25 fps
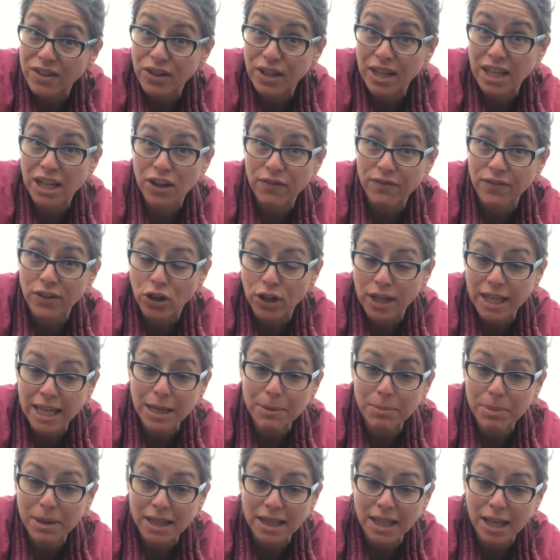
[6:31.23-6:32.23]
If you're
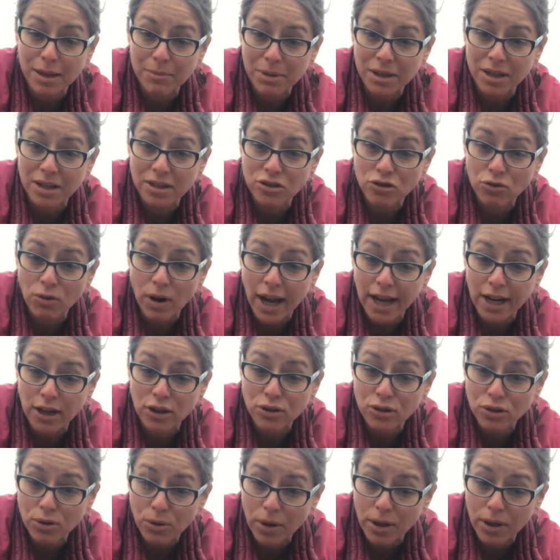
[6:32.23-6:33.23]
keeping them in a drier
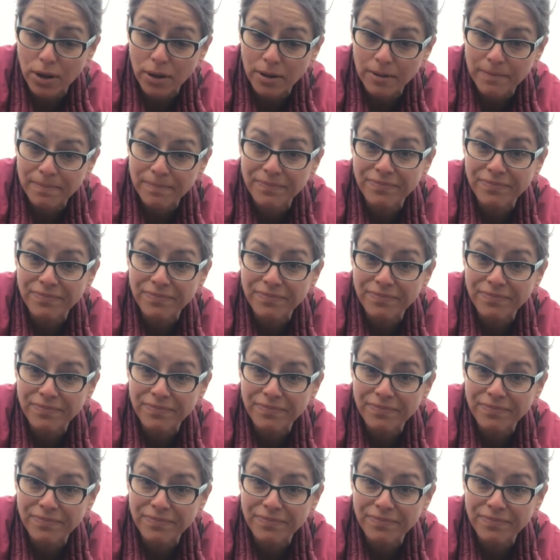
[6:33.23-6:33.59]
soil,